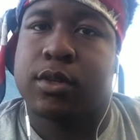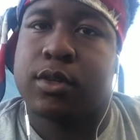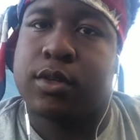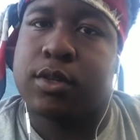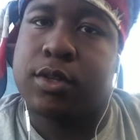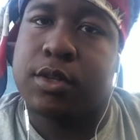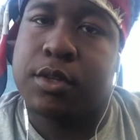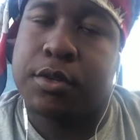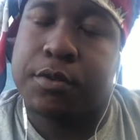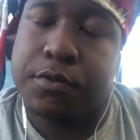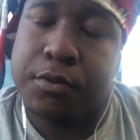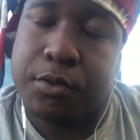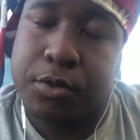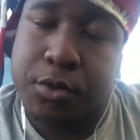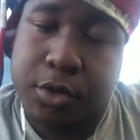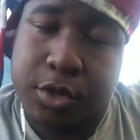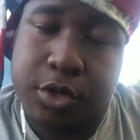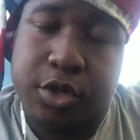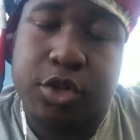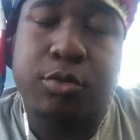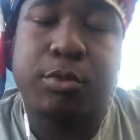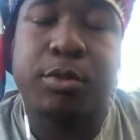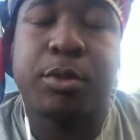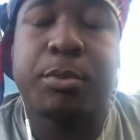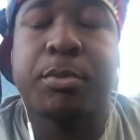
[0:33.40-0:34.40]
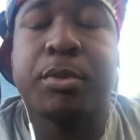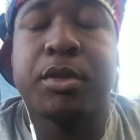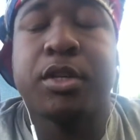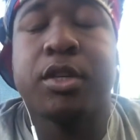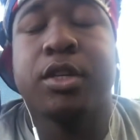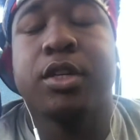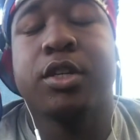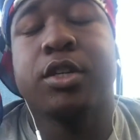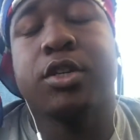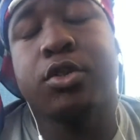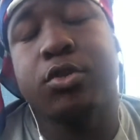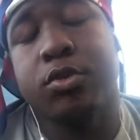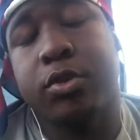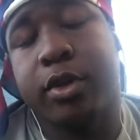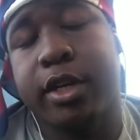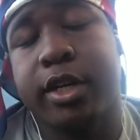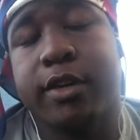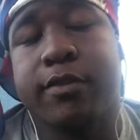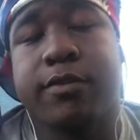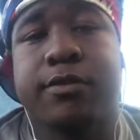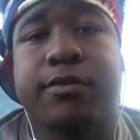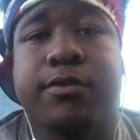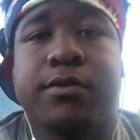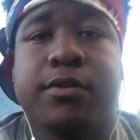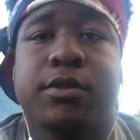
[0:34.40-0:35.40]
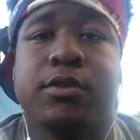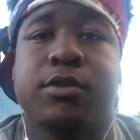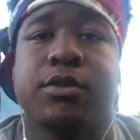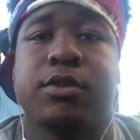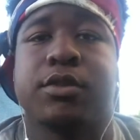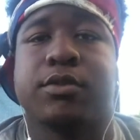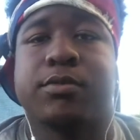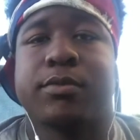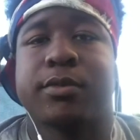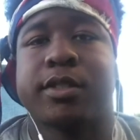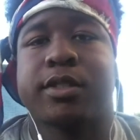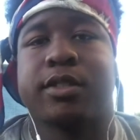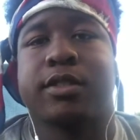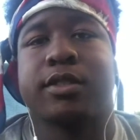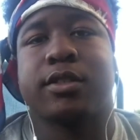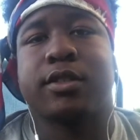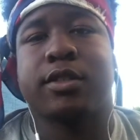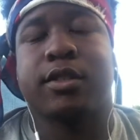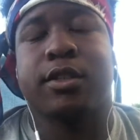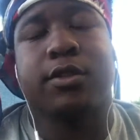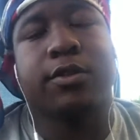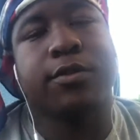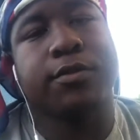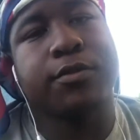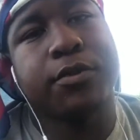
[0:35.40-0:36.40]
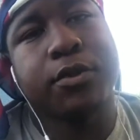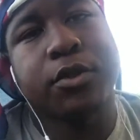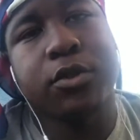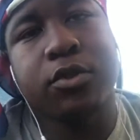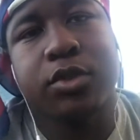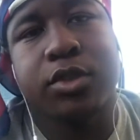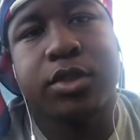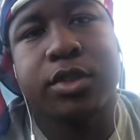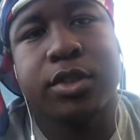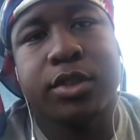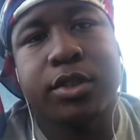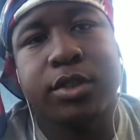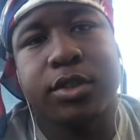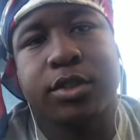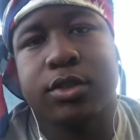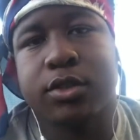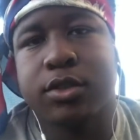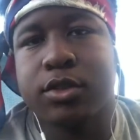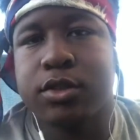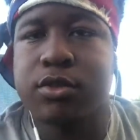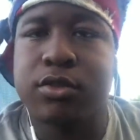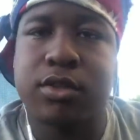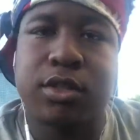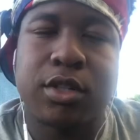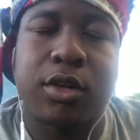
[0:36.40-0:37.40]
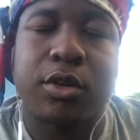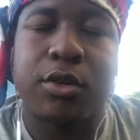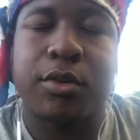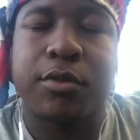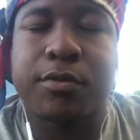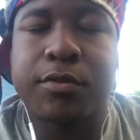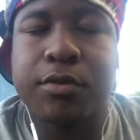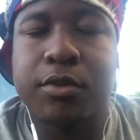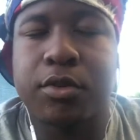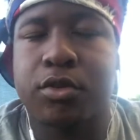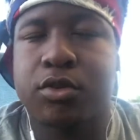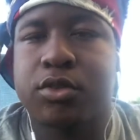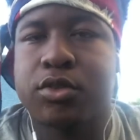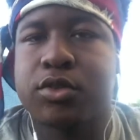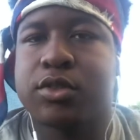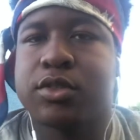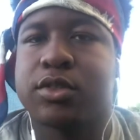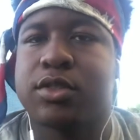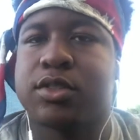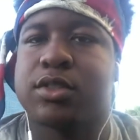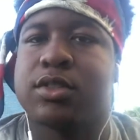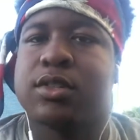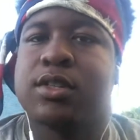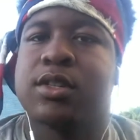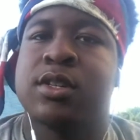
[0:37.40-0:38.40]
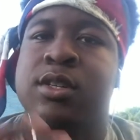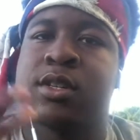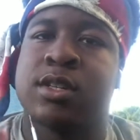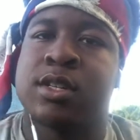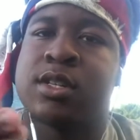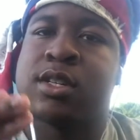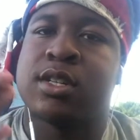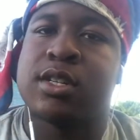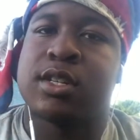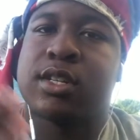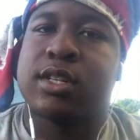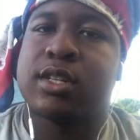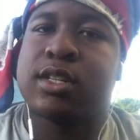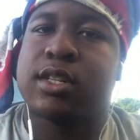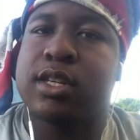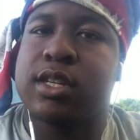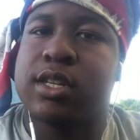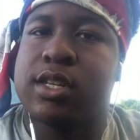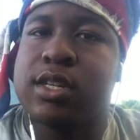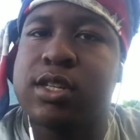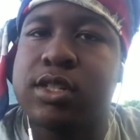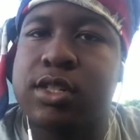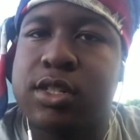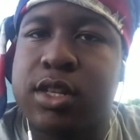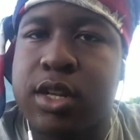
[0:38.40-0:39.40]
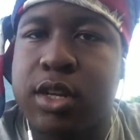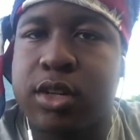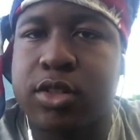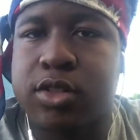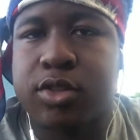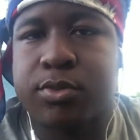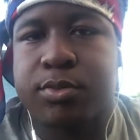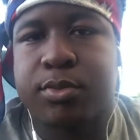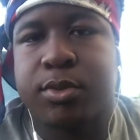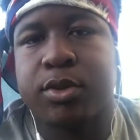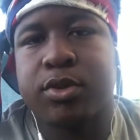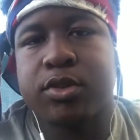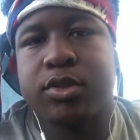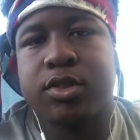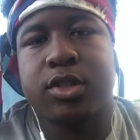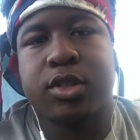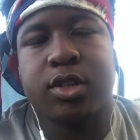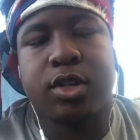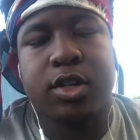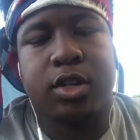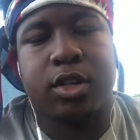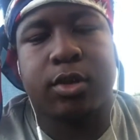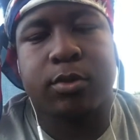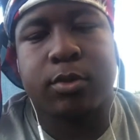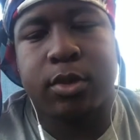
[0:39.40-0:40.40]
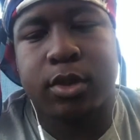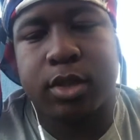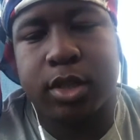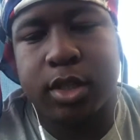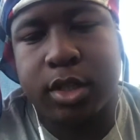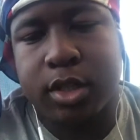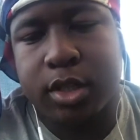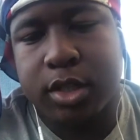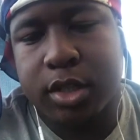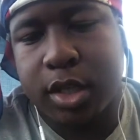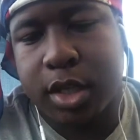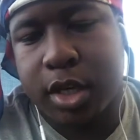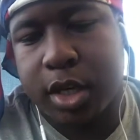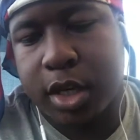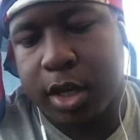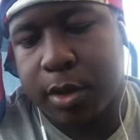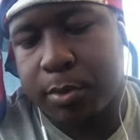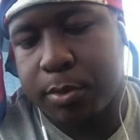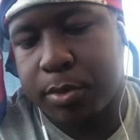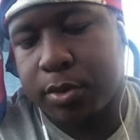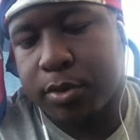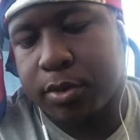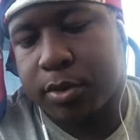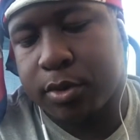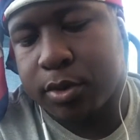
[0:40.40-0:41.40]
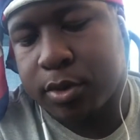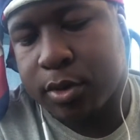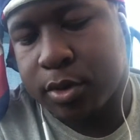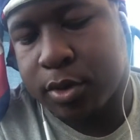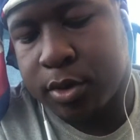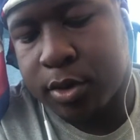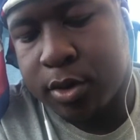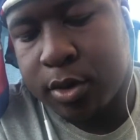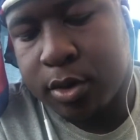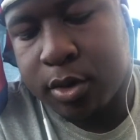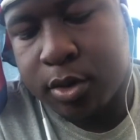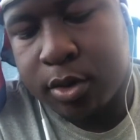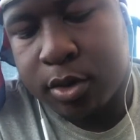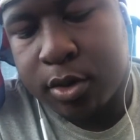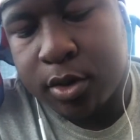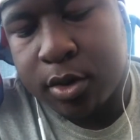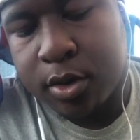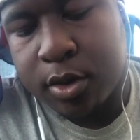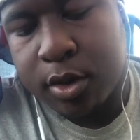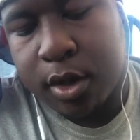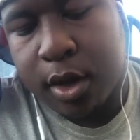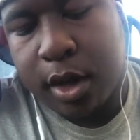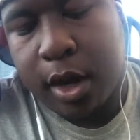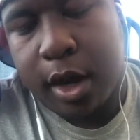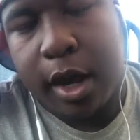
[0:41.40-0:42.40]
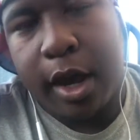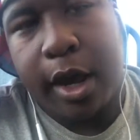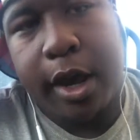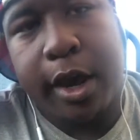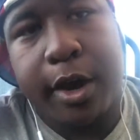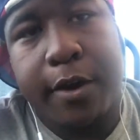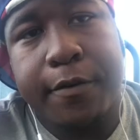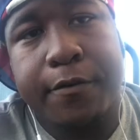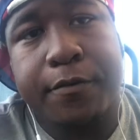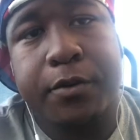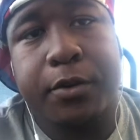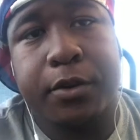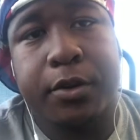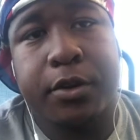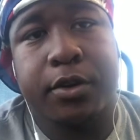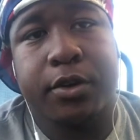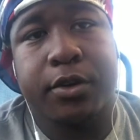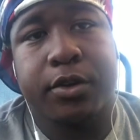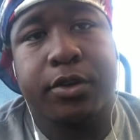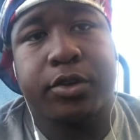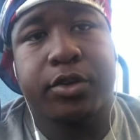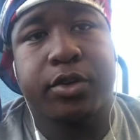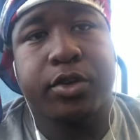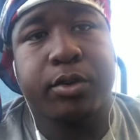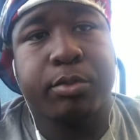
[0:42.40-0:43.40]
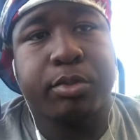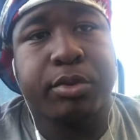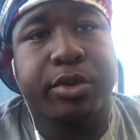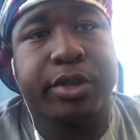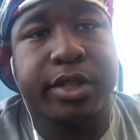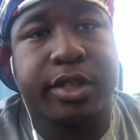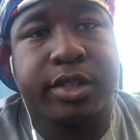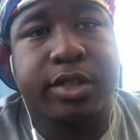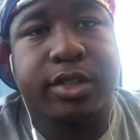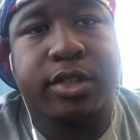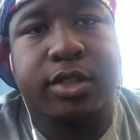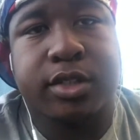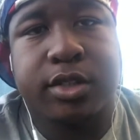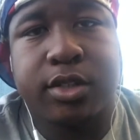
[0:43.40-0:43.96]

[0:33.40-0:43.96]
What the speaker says: If you're a human being, you have a future, man. And the future, the future is things that are supposed to come, the things that happen after the present,